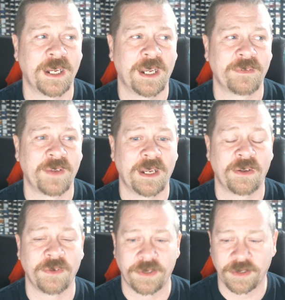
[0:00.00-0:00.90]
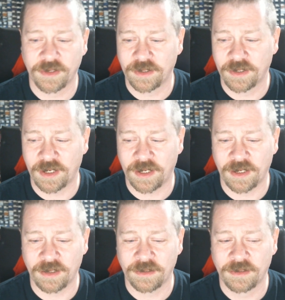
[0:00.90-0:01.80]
I found a